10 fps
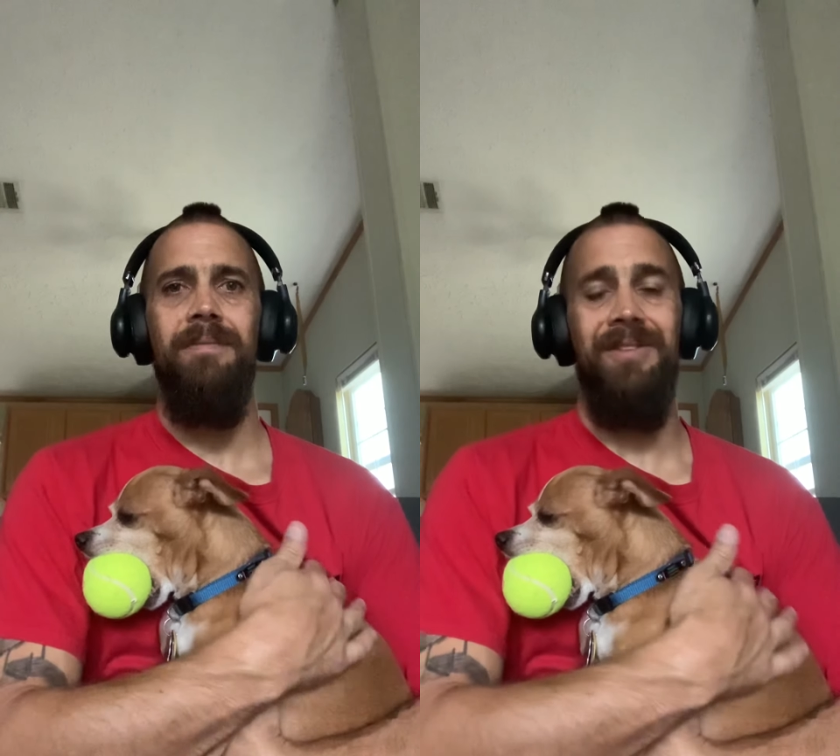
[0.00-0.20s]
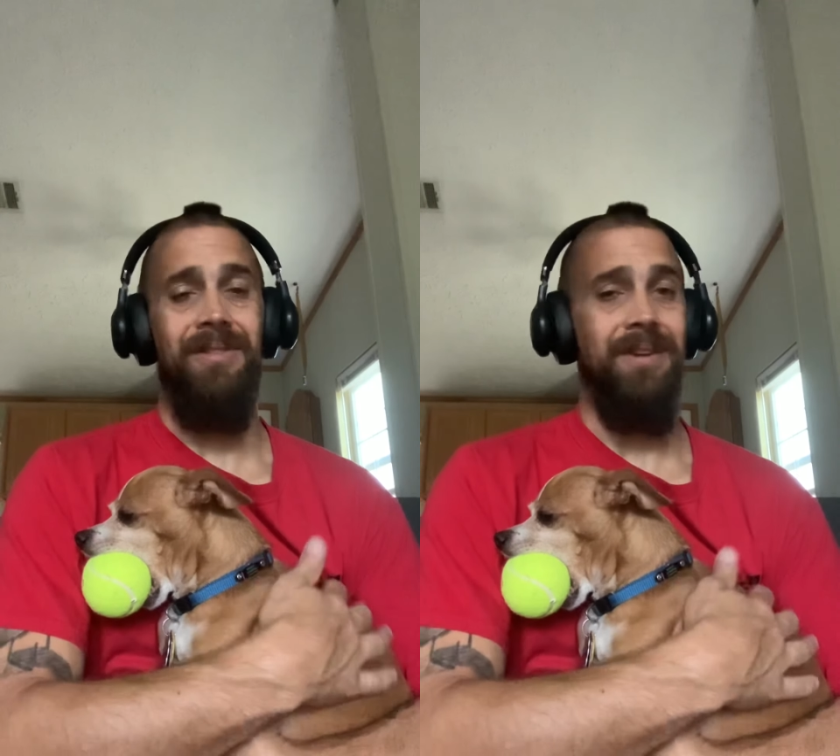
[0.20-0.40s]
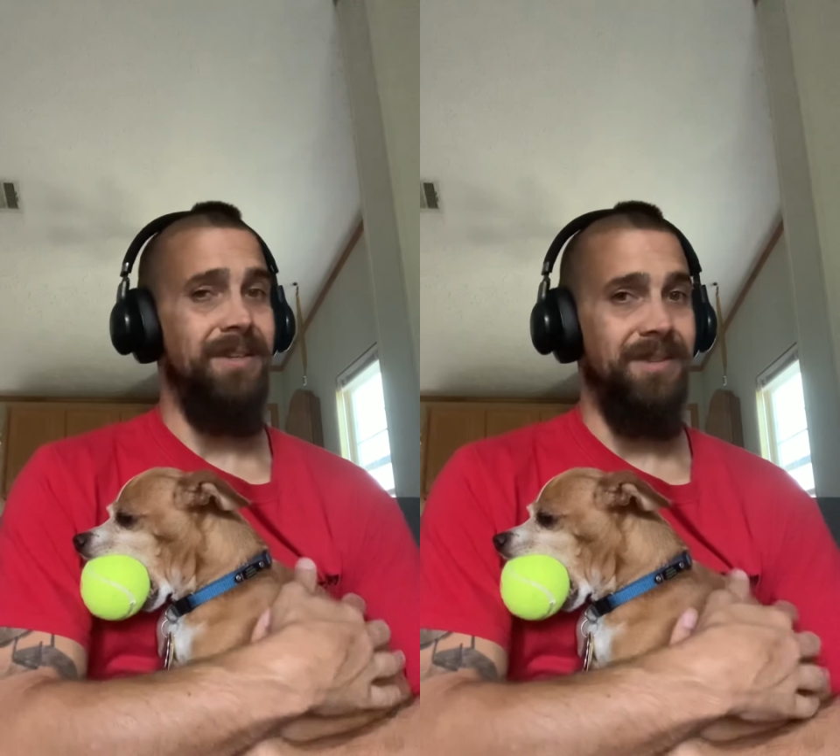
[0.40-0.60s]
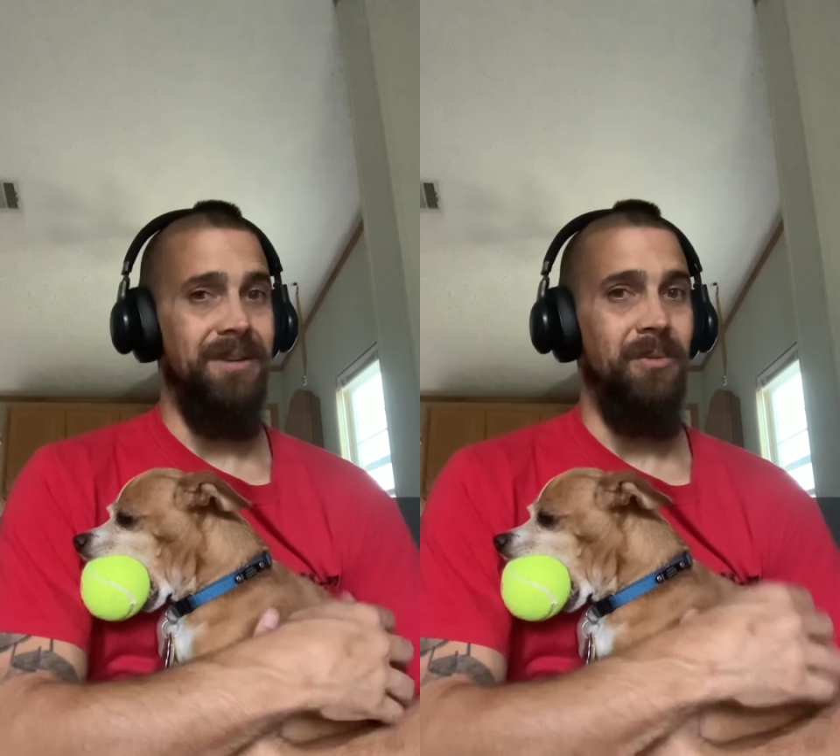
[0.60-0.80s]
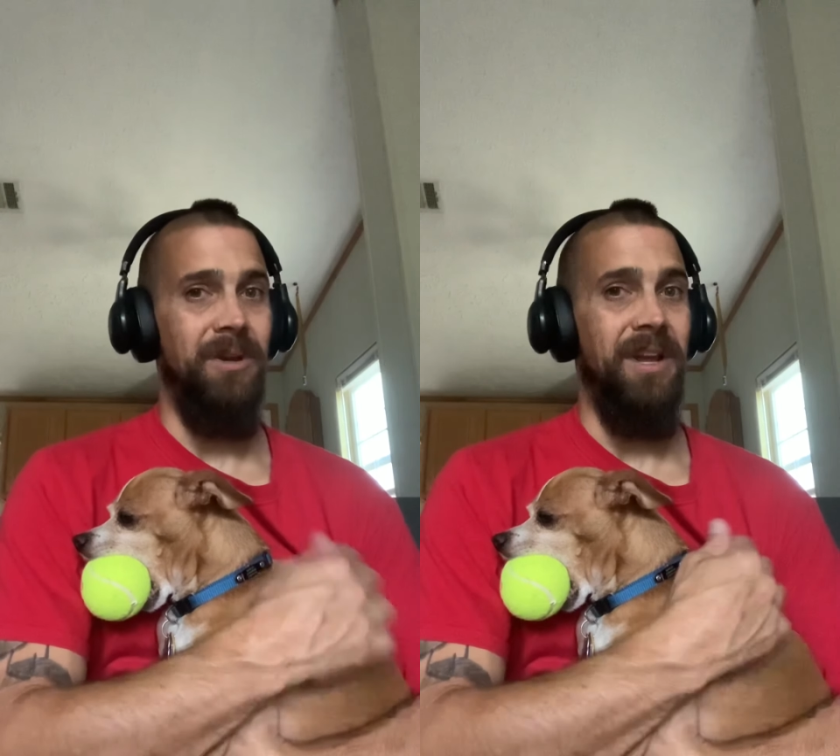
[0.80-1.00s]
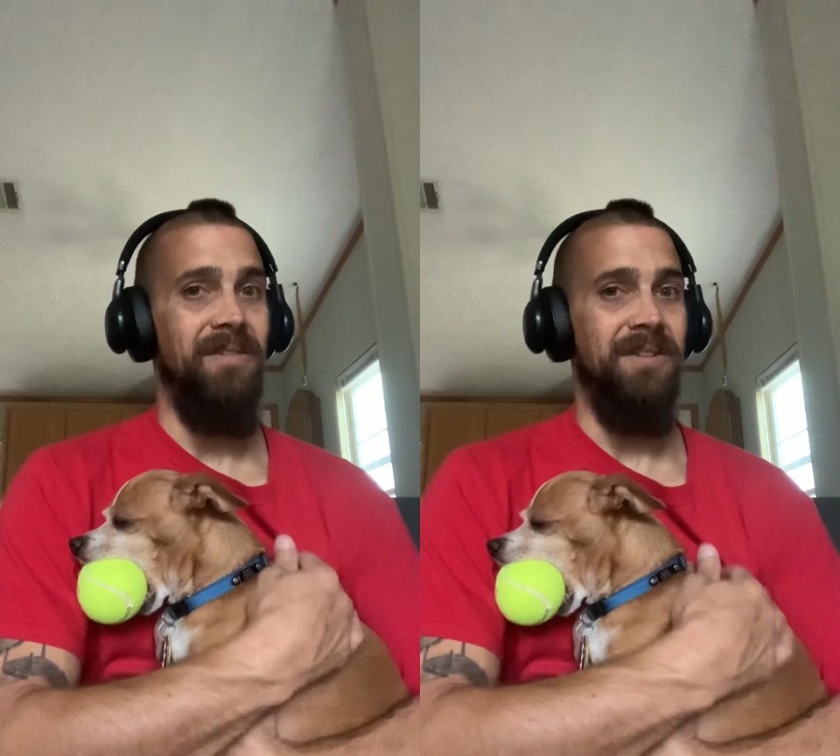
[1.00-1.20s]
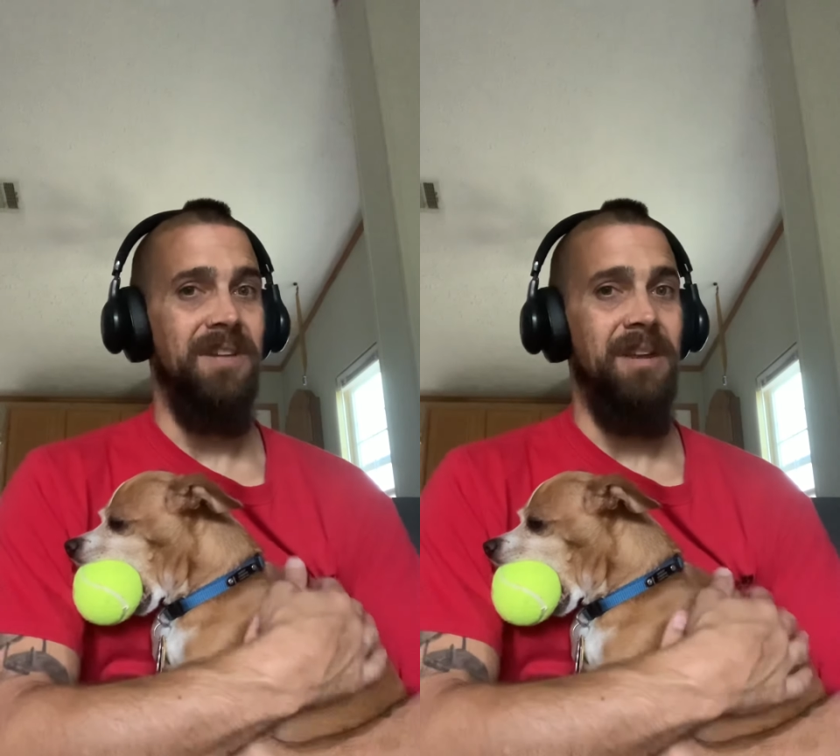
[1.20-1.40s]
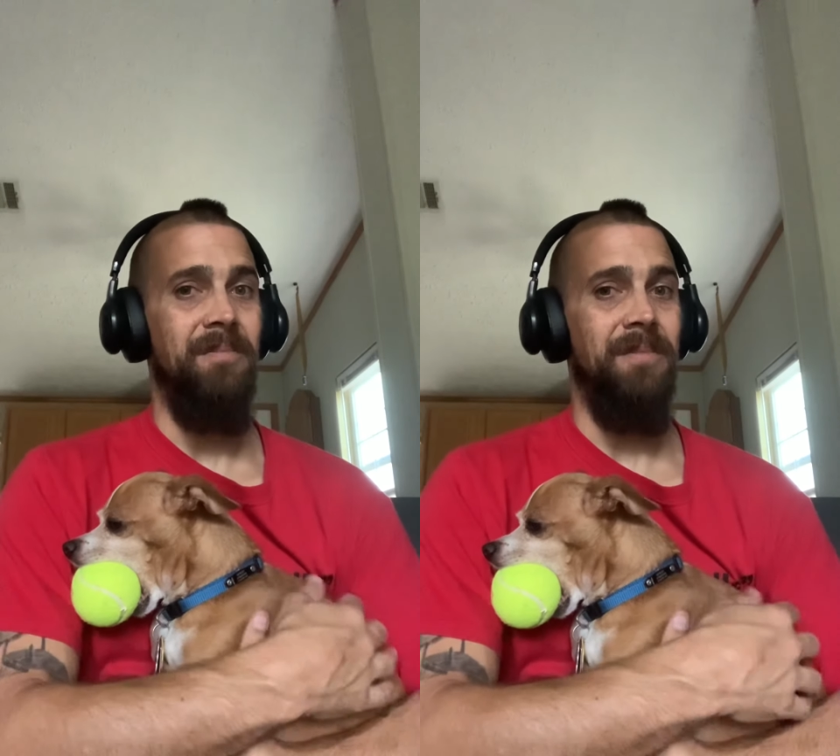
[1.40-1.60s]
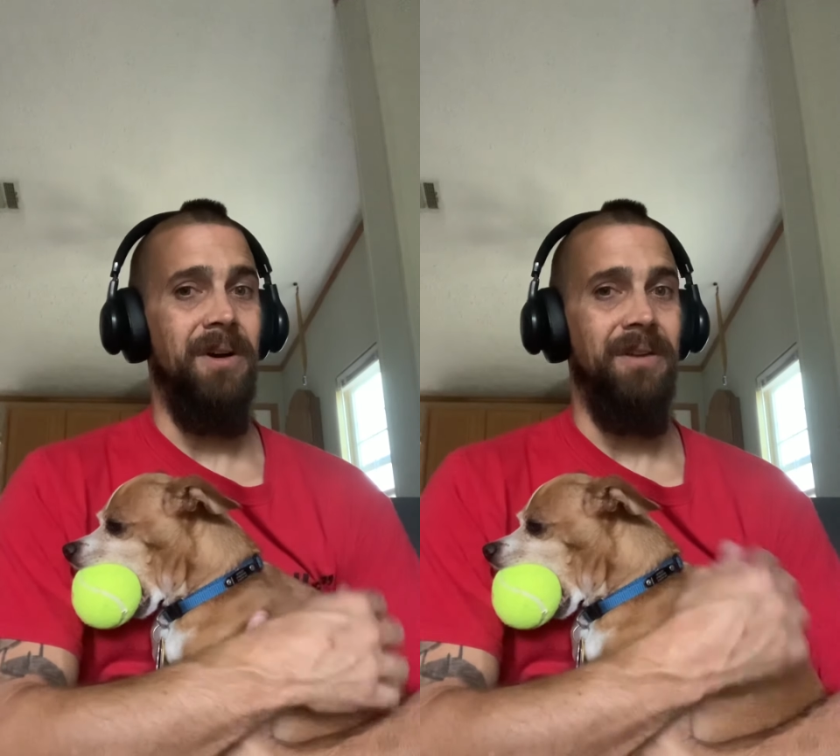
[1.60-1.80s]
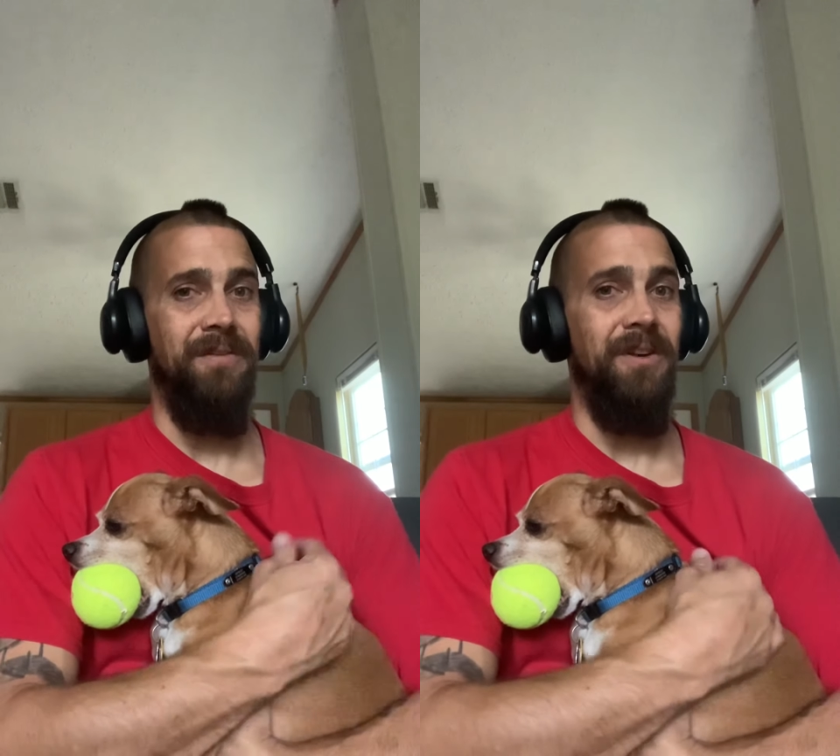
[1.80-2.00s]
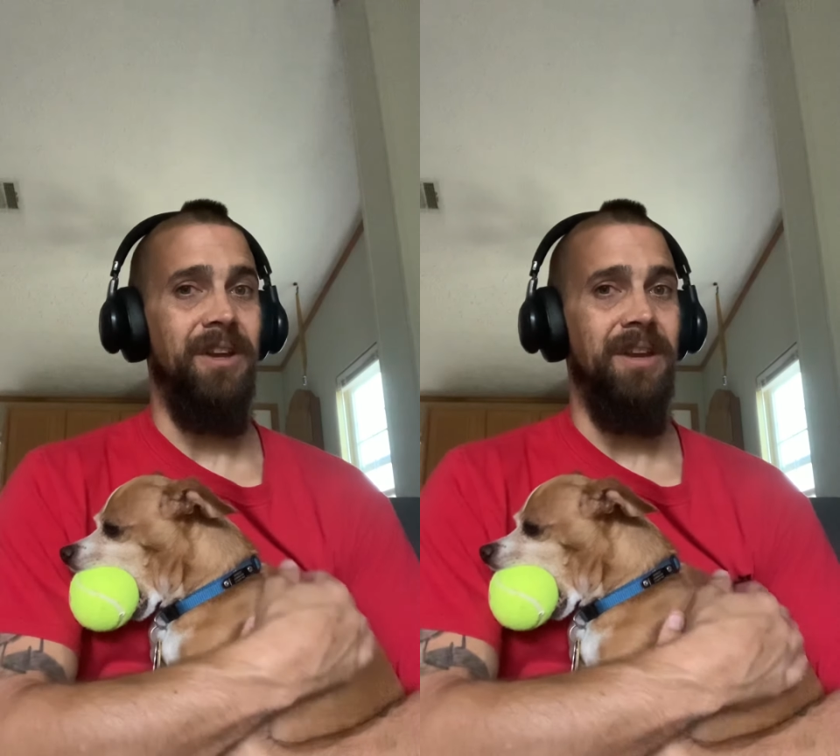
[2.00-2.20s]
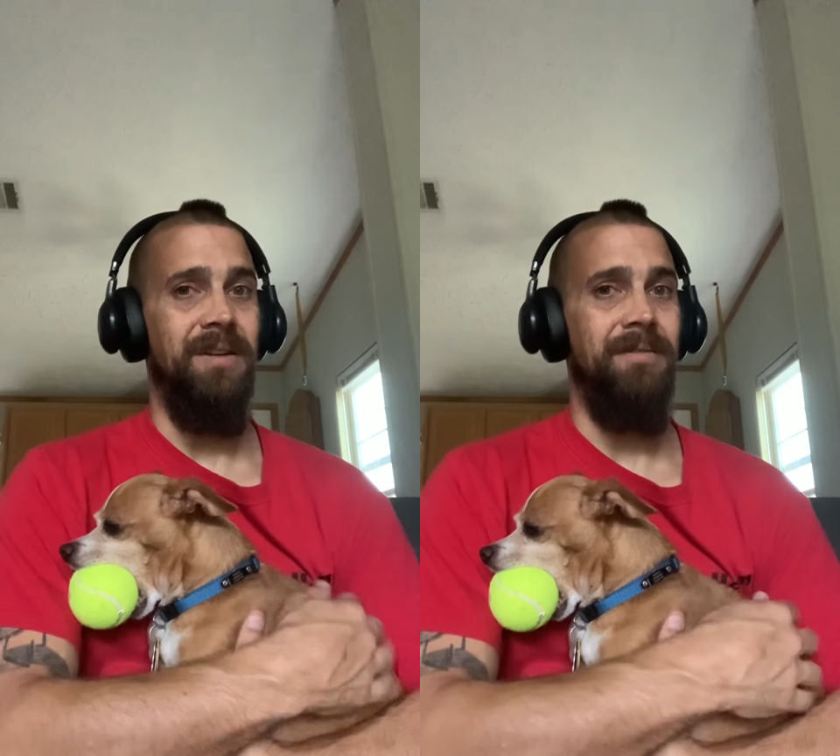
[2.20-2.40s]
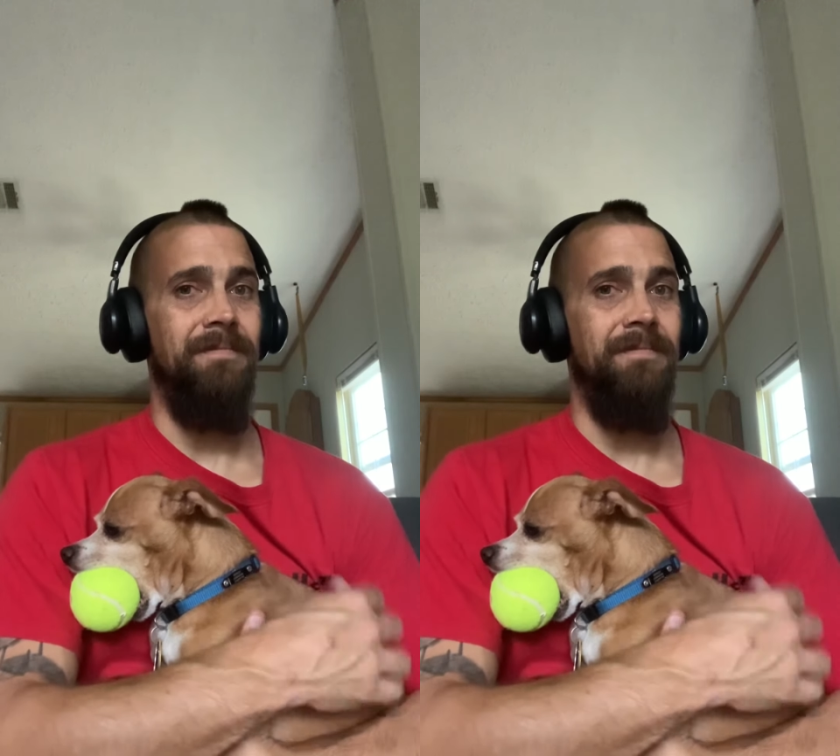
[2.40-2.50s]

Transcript: You think he's gonna want to have his name on a fucking,